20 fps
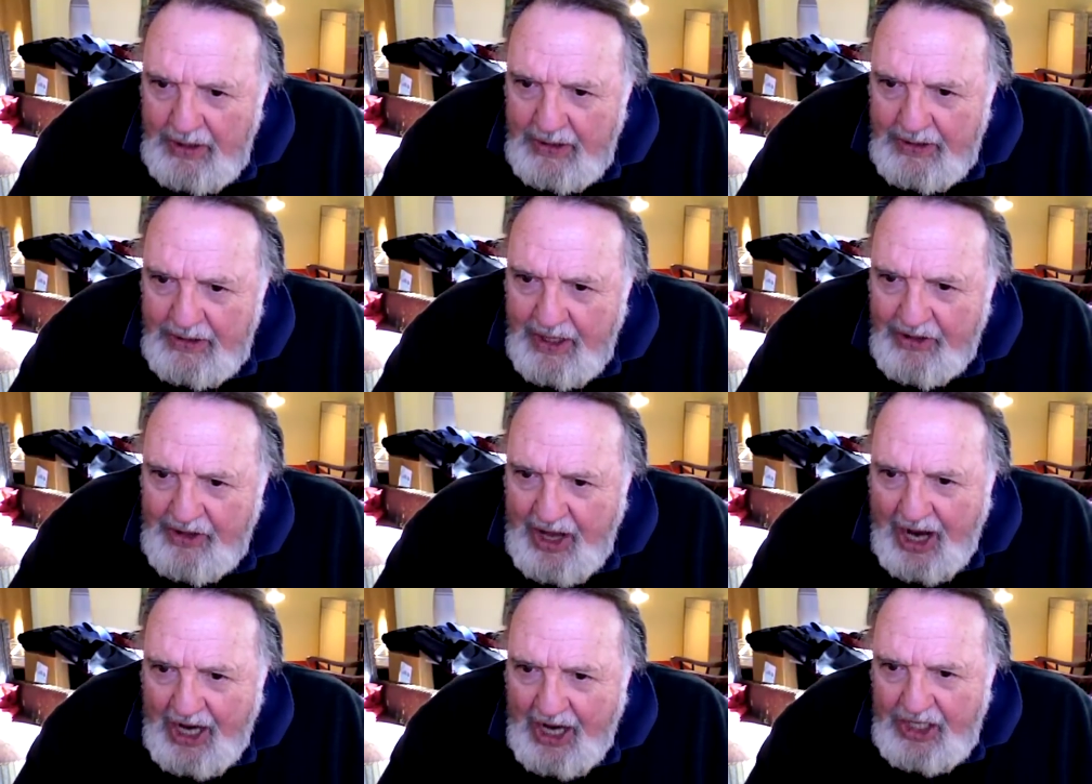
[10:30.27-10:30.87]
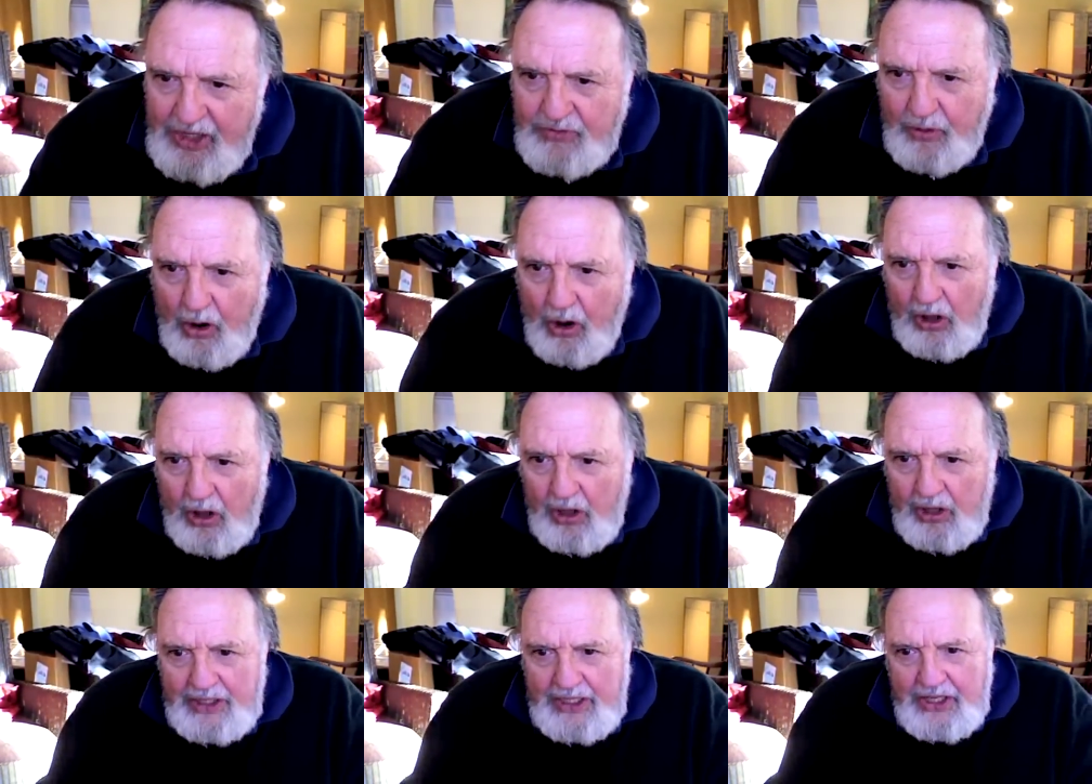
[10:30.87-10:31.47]
Now, the ice
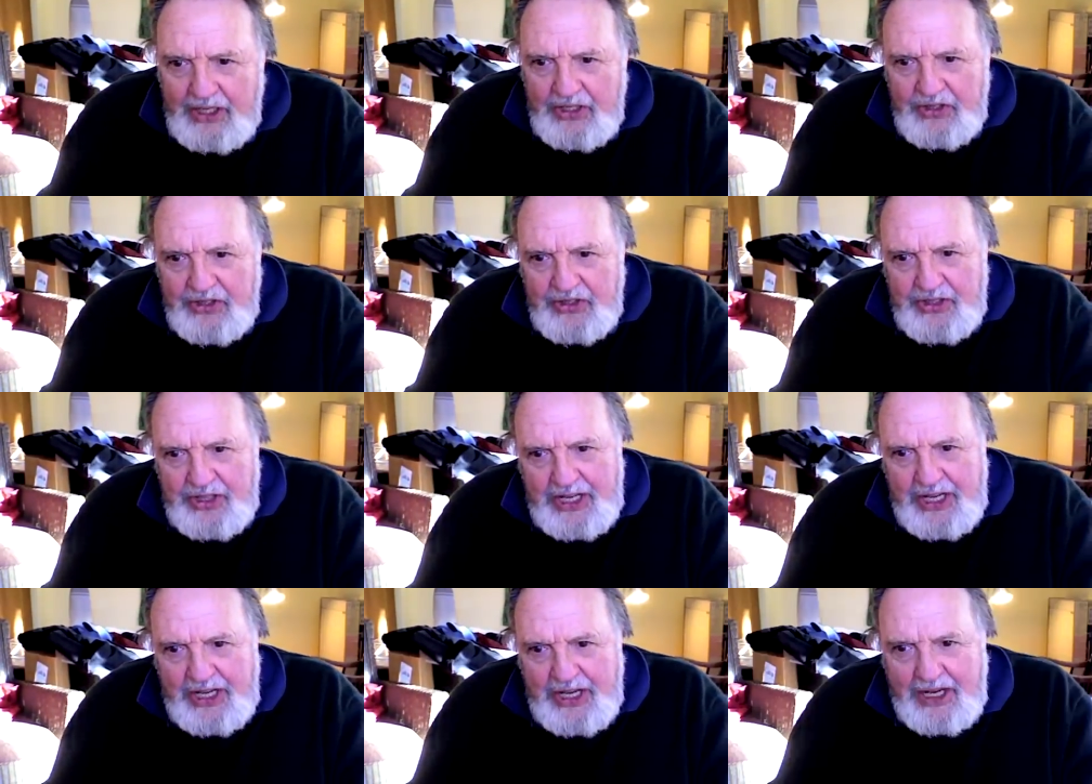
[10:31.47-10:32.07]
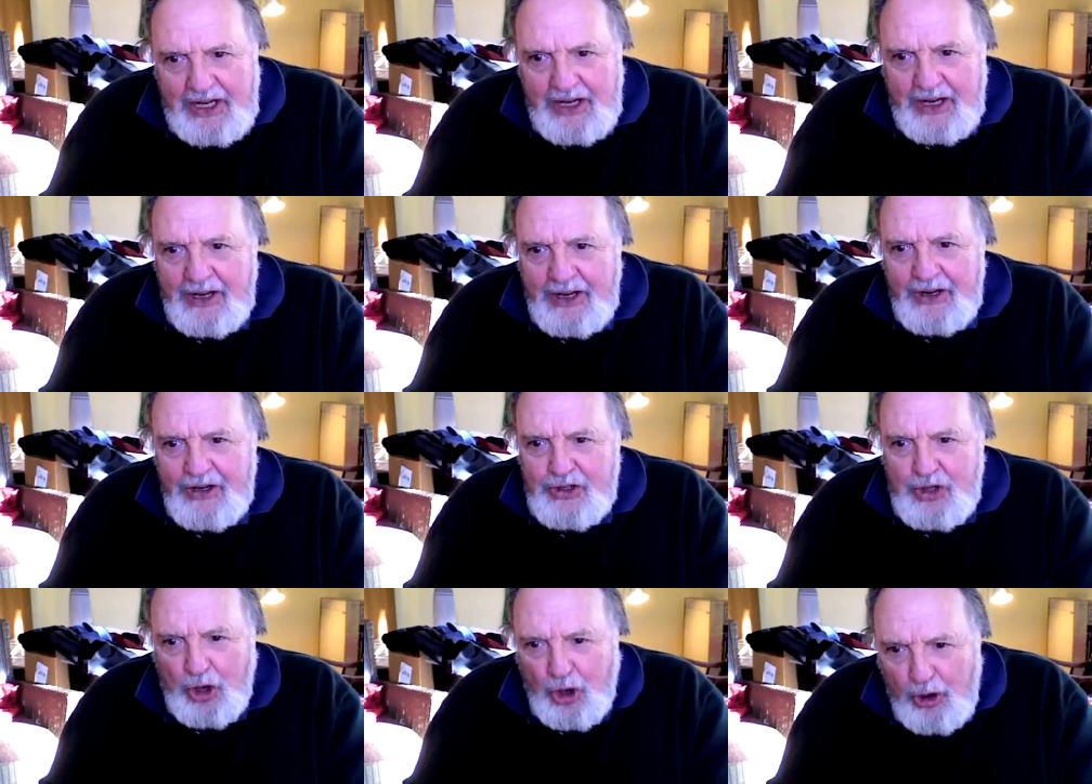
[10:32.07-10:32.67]
fall is the
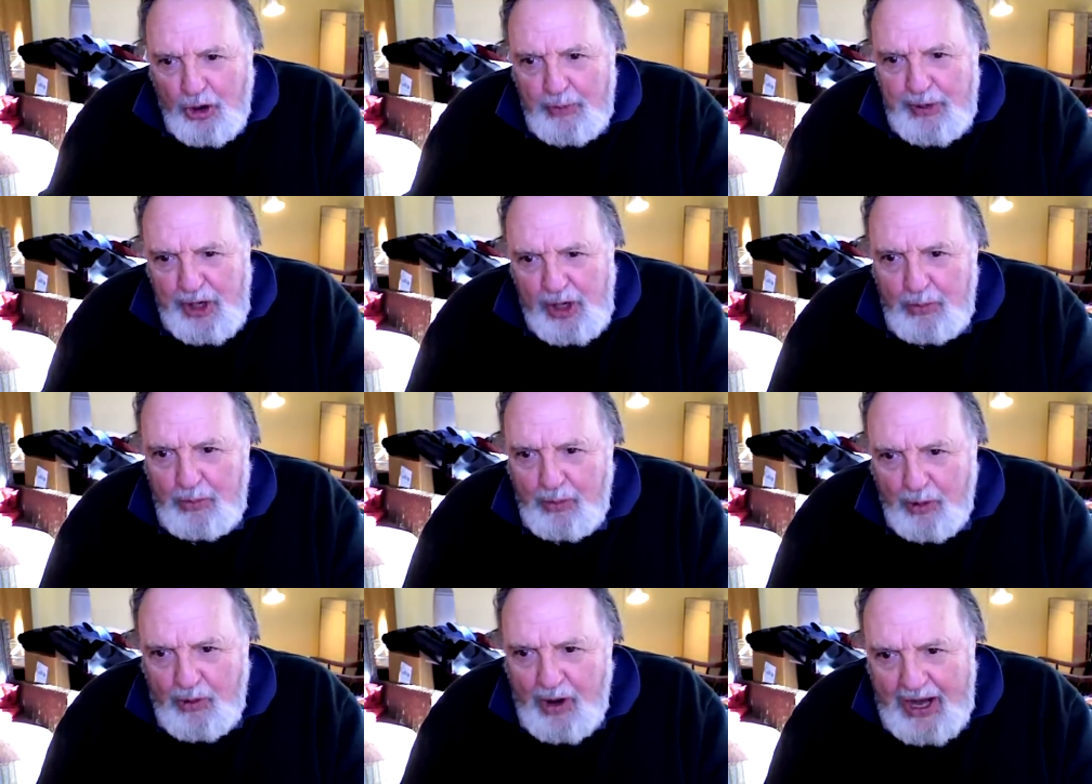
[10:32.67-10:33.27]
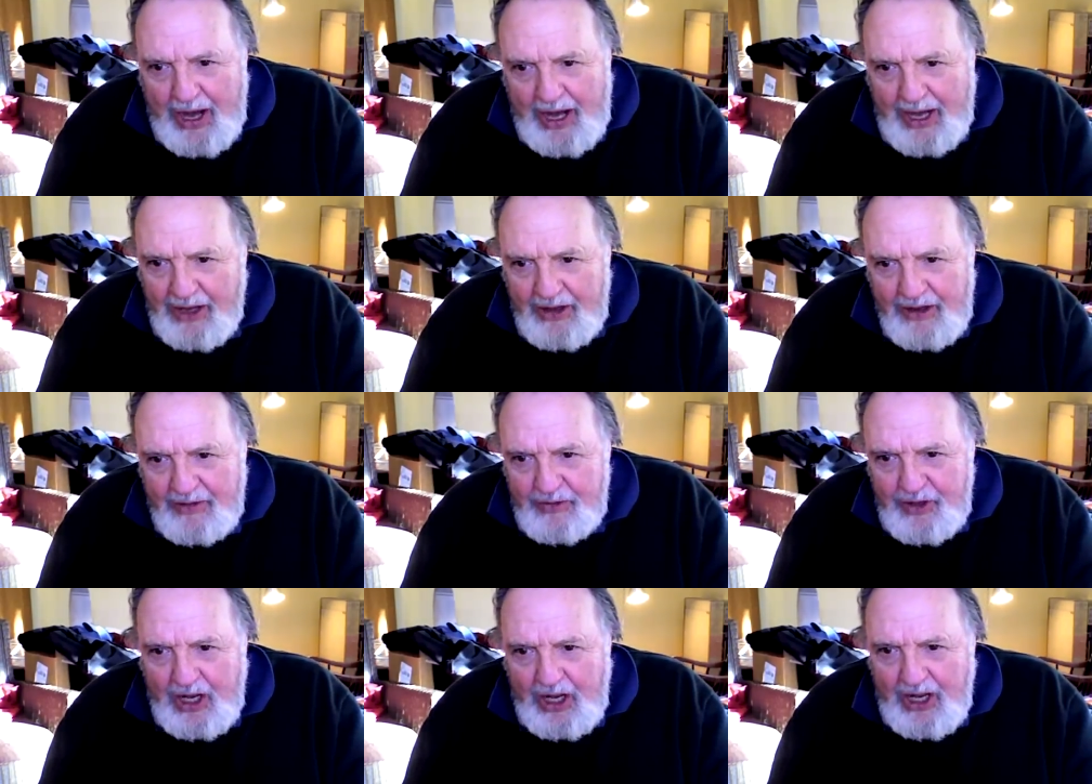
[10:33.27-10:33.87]
terminal moraine
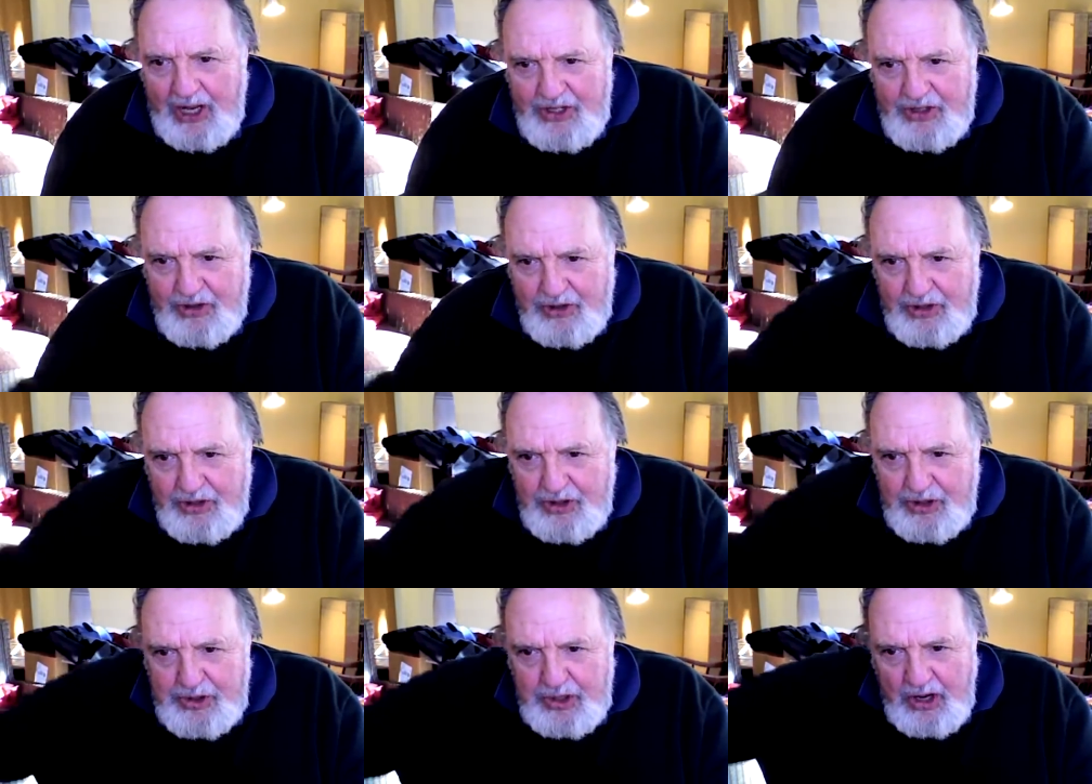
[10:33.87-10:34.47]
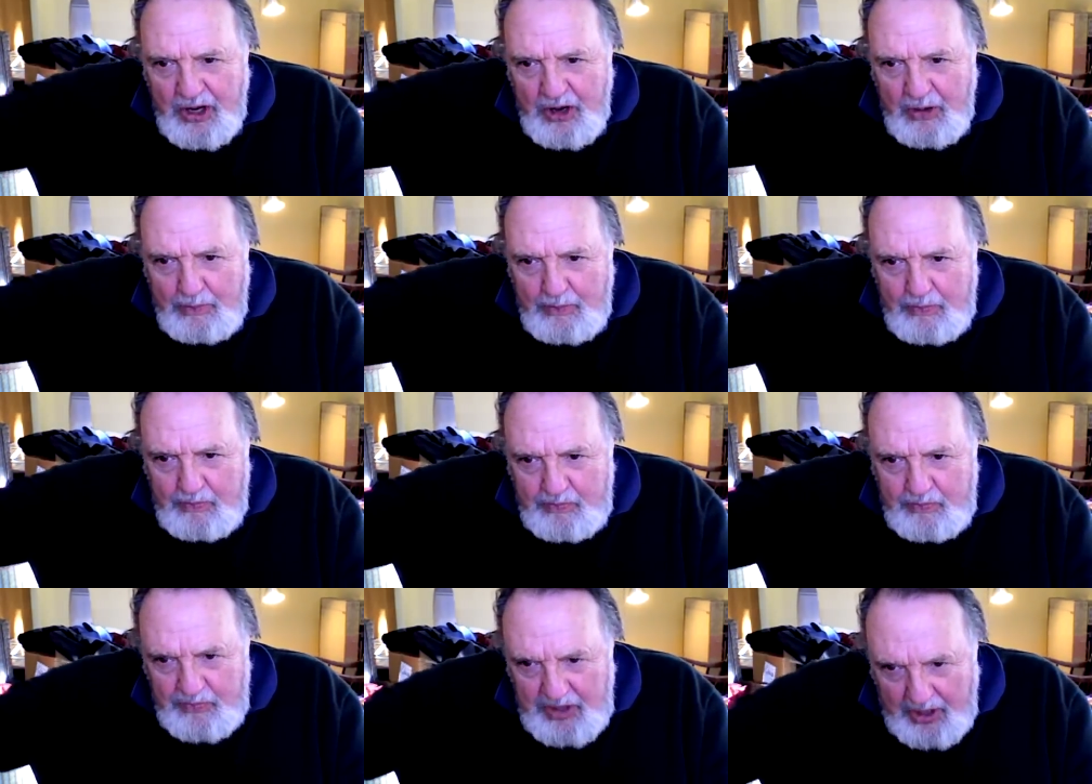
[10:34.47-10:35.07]
of the glacier that's,
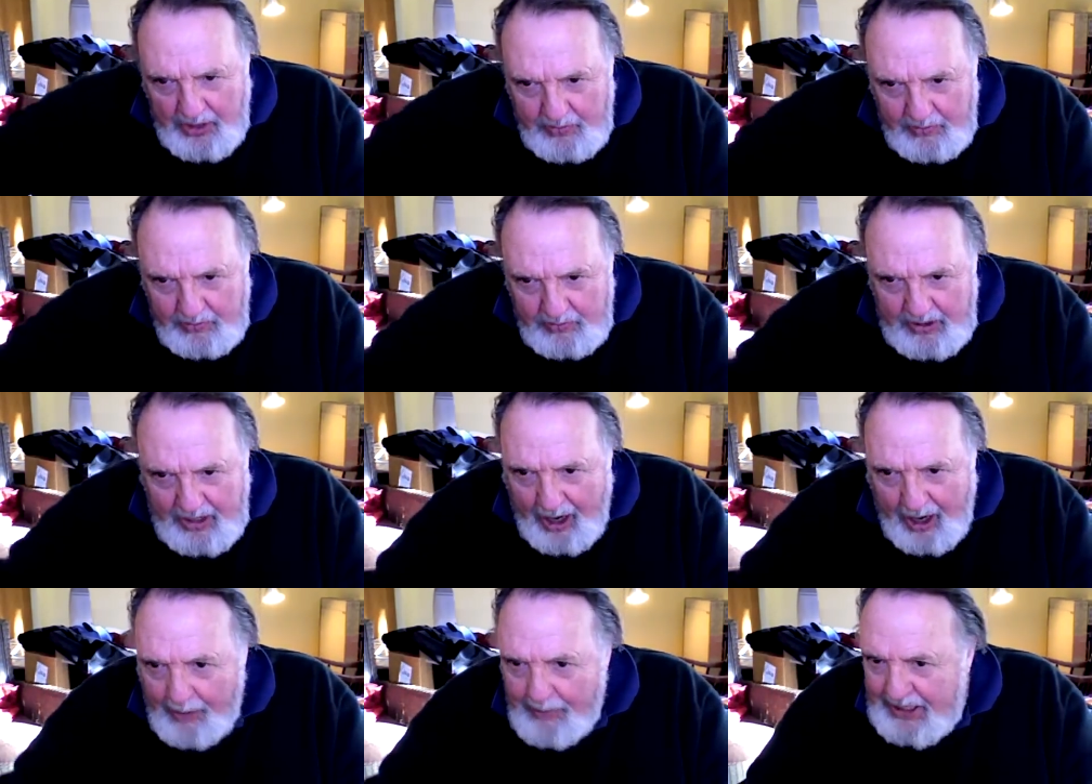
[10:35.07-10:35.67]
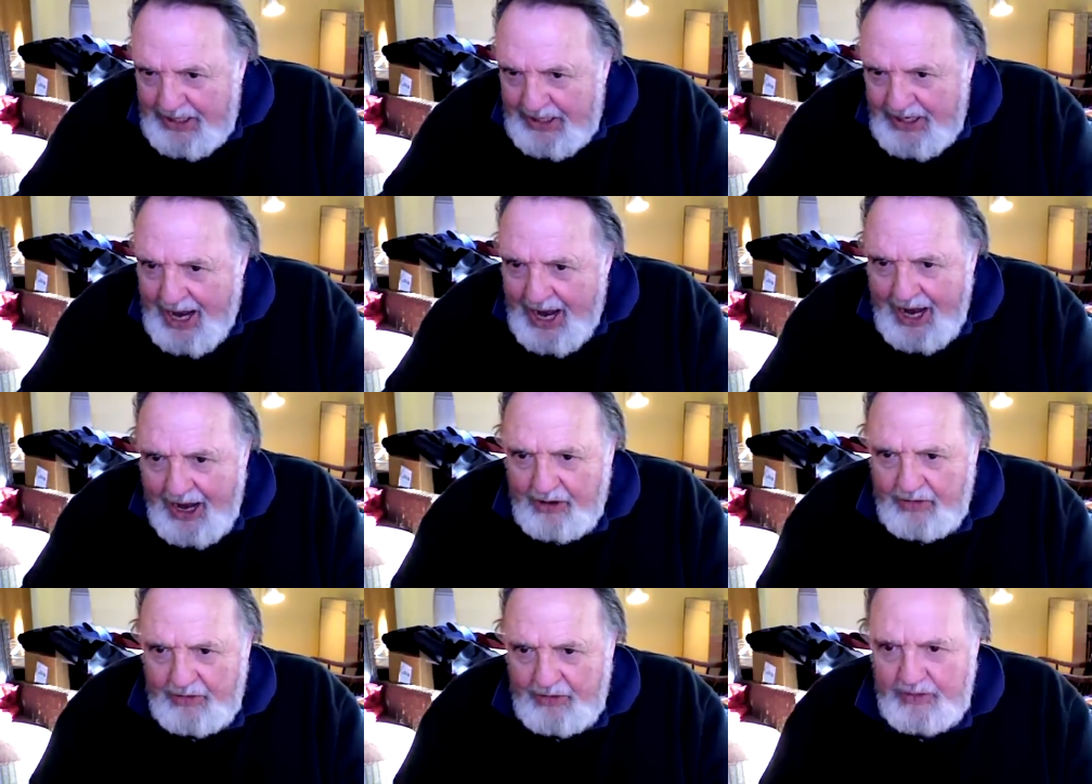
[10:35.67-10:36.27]
you know, coming
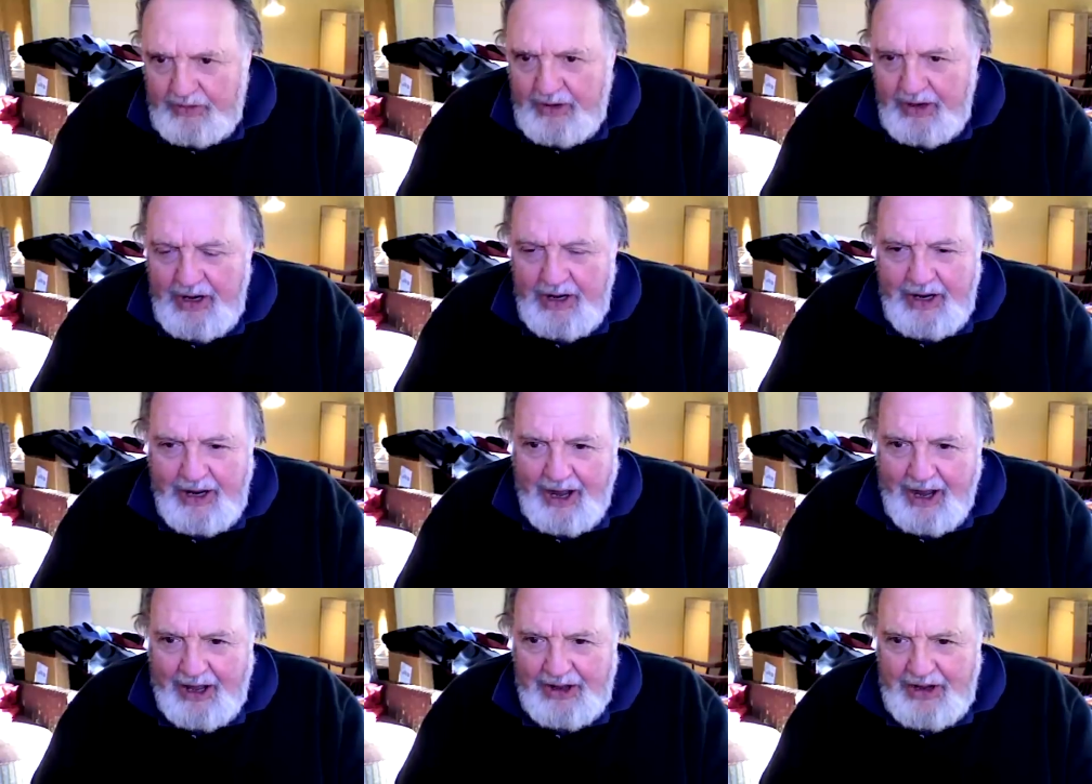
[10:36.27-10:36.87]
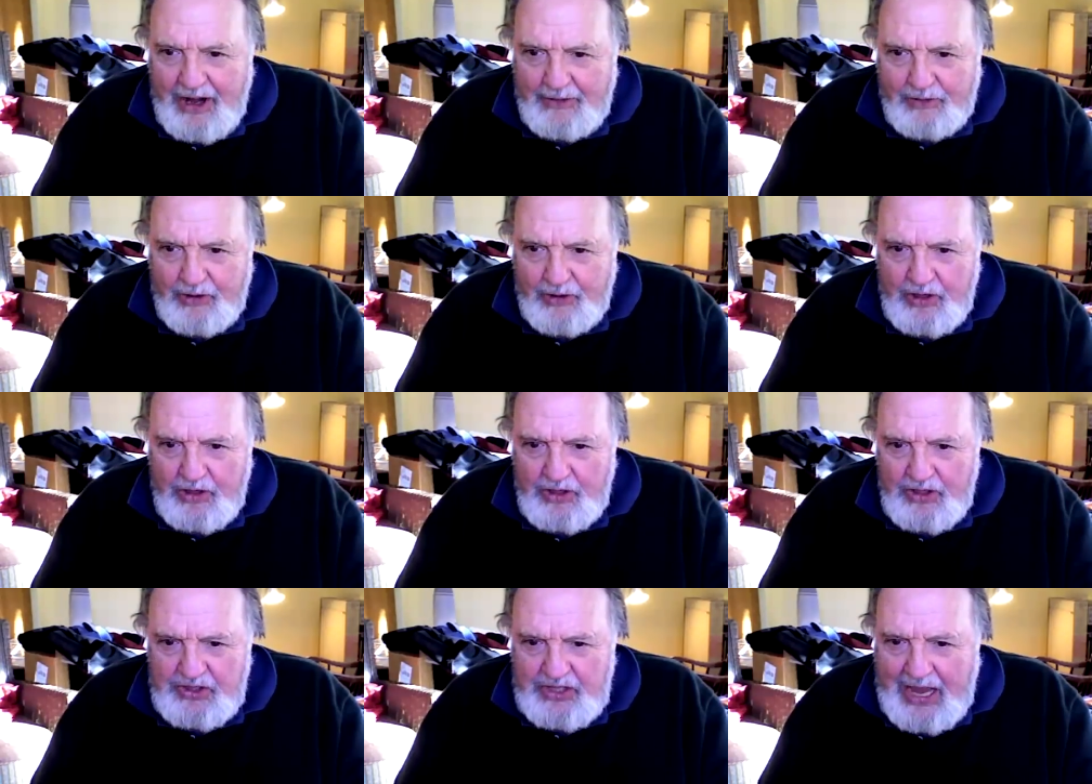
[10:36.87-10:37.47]
down on Everest.